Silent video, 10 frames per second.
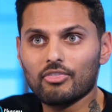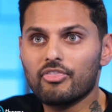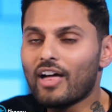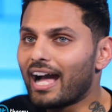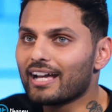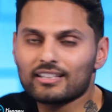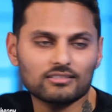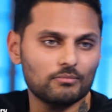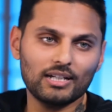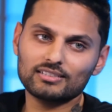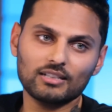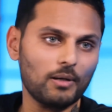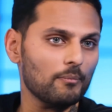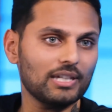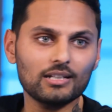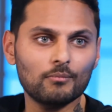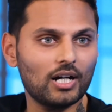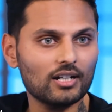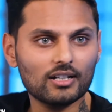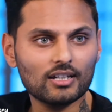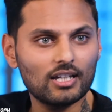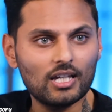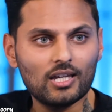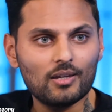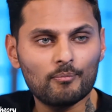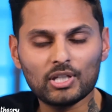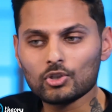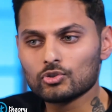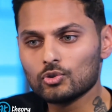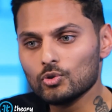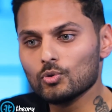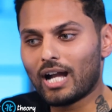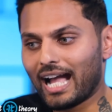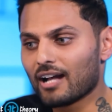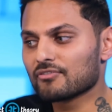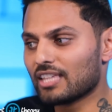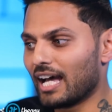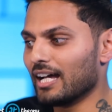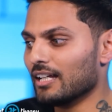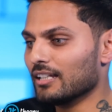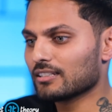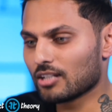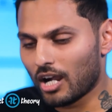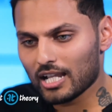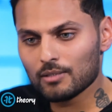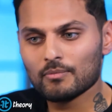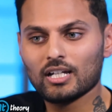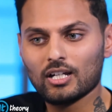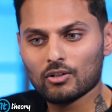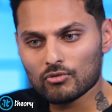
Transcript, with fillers: that is the best thing about being a monk because you have that time,